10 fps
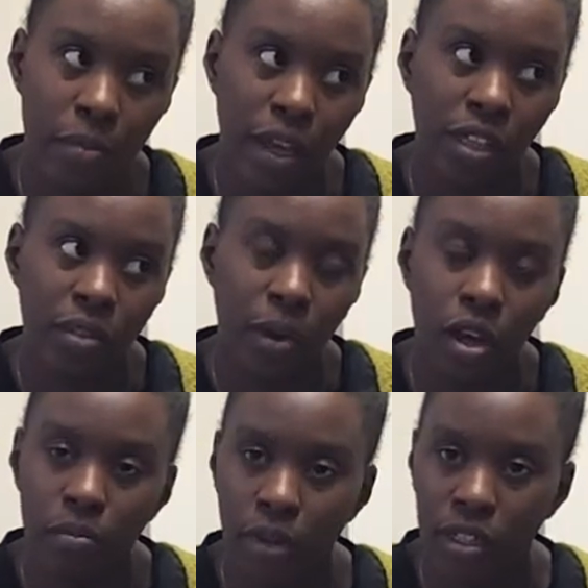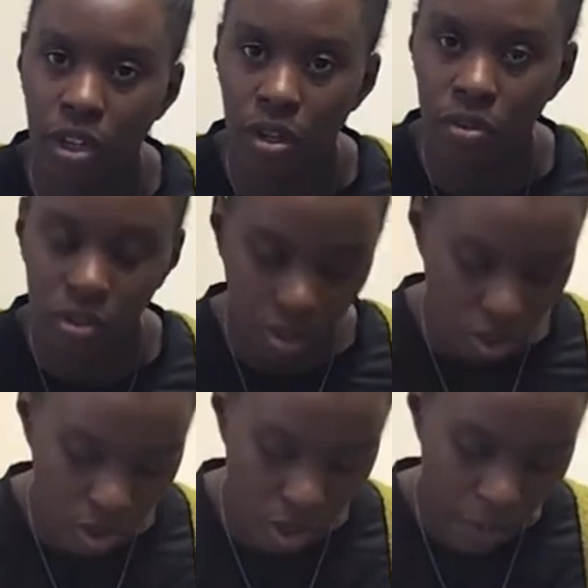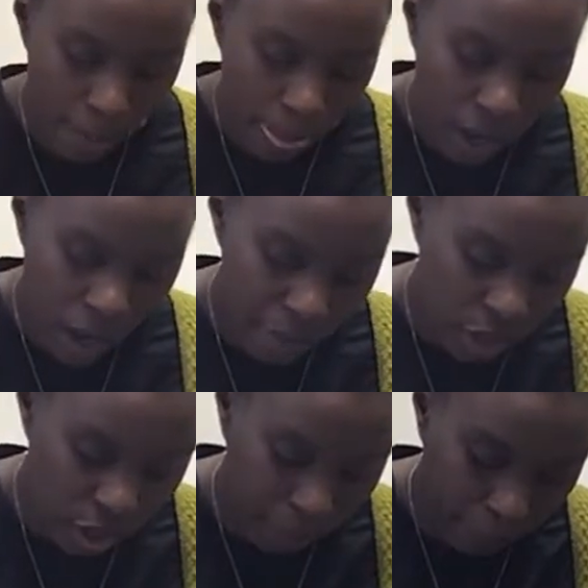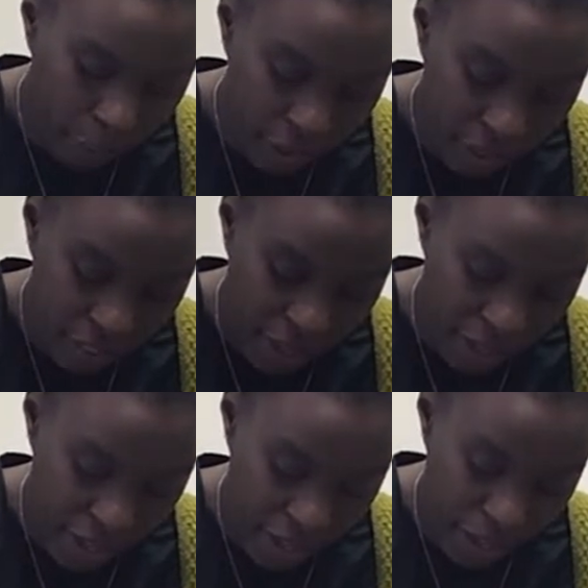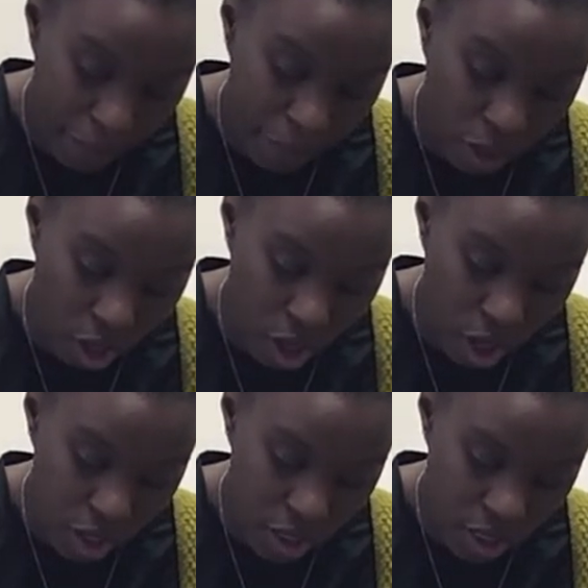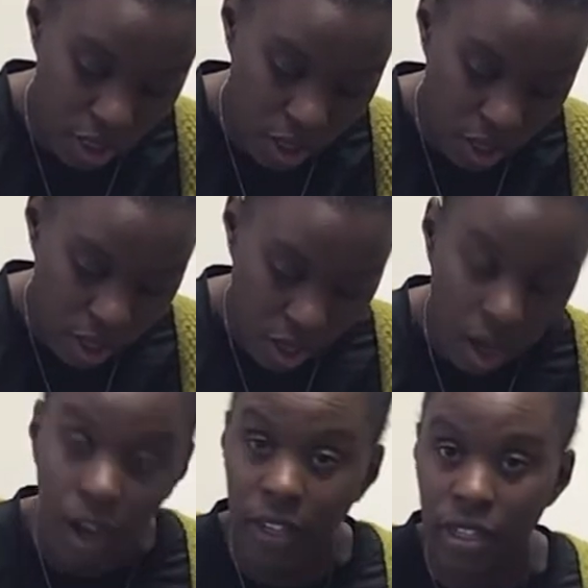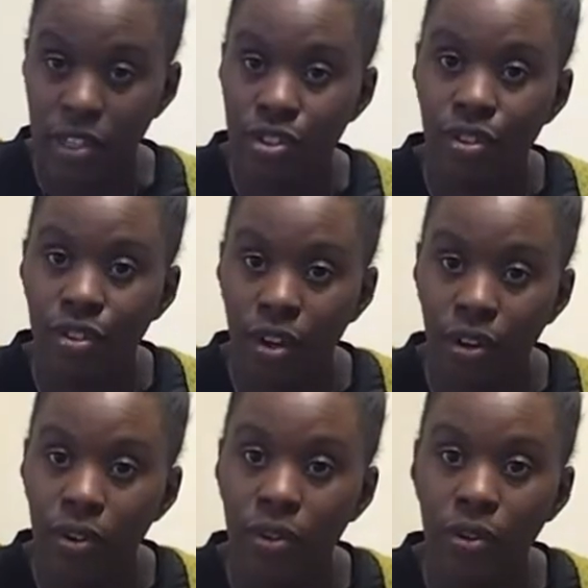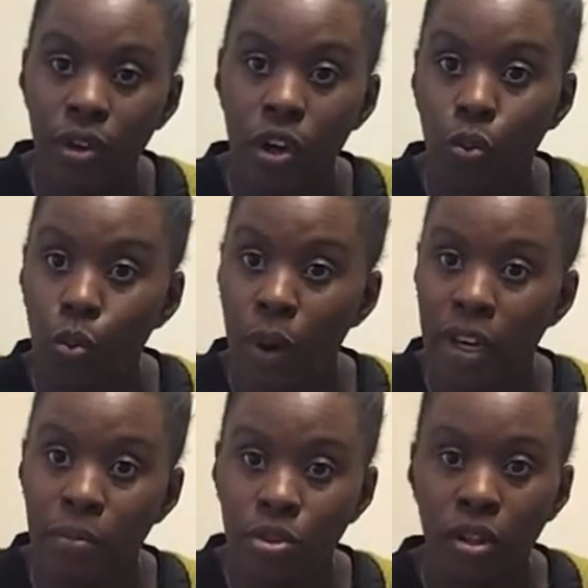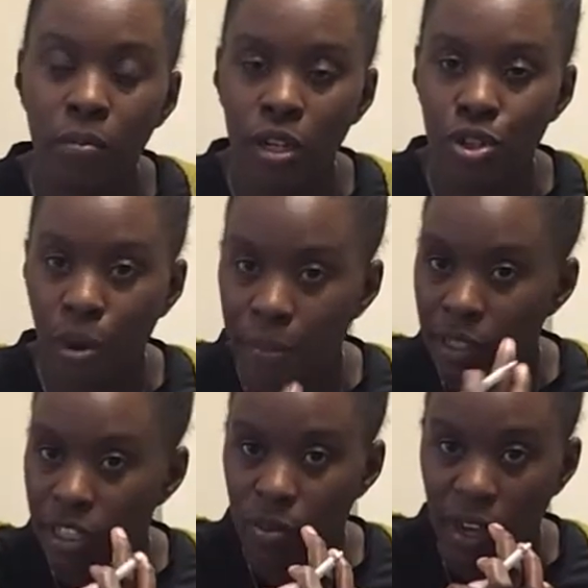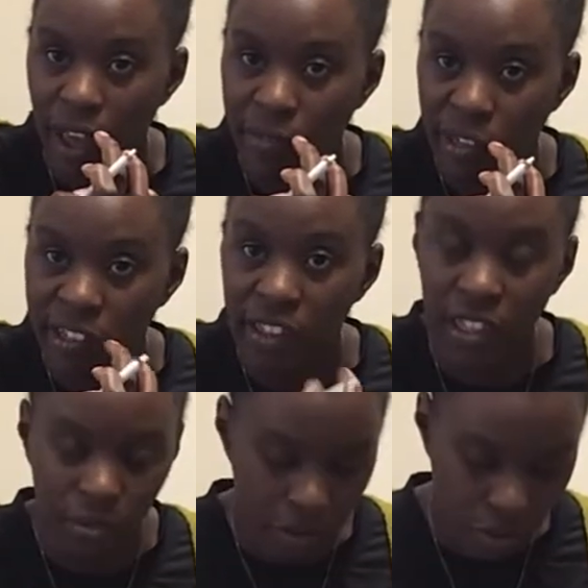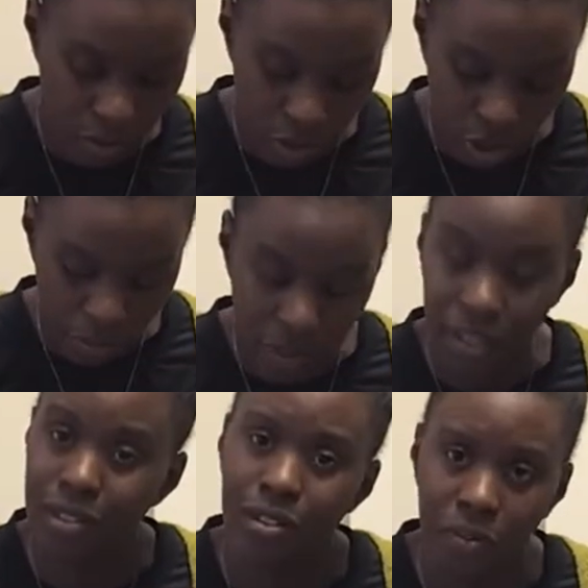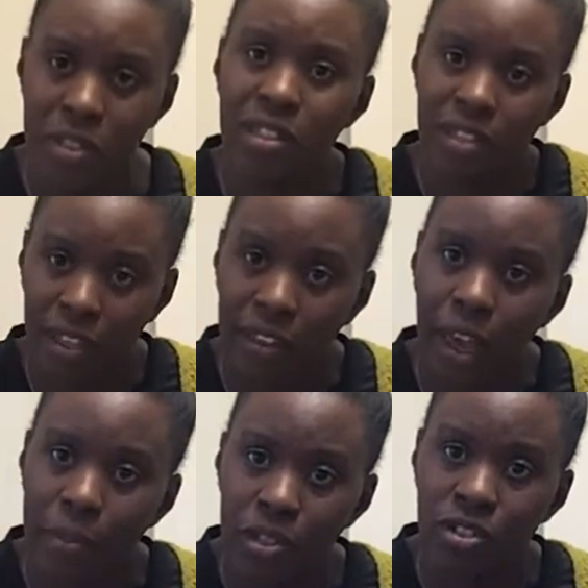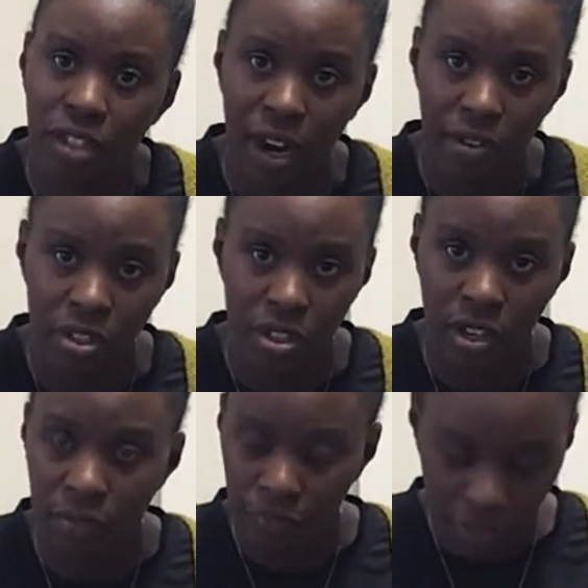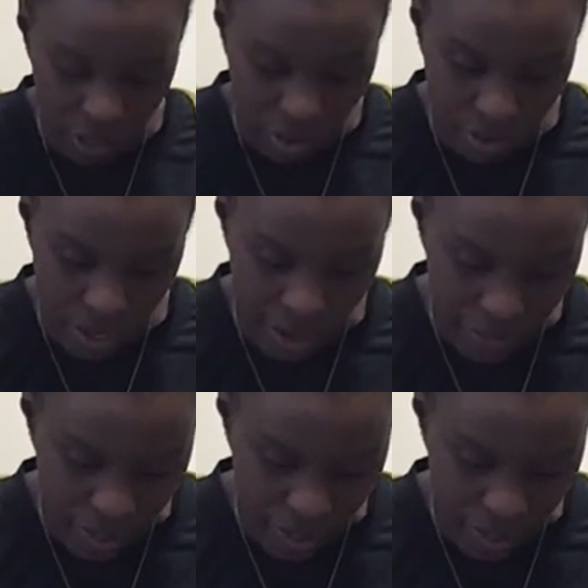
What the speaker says: make some homemade coleslaw. I'm going to put that here because I need to know when I'm doing my shopping list, when I have a look at this, when I'm doing my shopping list, obviously to get the cabbage, carrots and stuff if I don't have it